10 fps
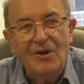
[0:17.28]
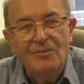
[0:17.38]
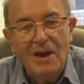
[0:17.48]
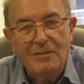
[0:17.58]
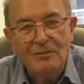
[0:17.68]

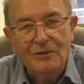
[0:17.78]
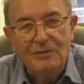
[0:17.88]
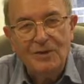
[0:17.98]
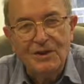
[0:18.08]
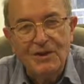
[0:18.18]
on memory
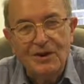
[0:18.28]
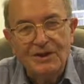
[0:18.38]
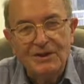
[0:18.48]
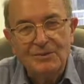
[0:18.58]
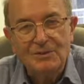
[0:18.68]
from a
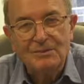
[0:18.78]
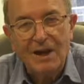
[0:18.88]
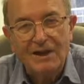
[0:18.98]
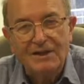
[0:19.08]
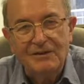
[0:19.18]
theoretical
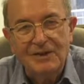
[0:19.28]
perspective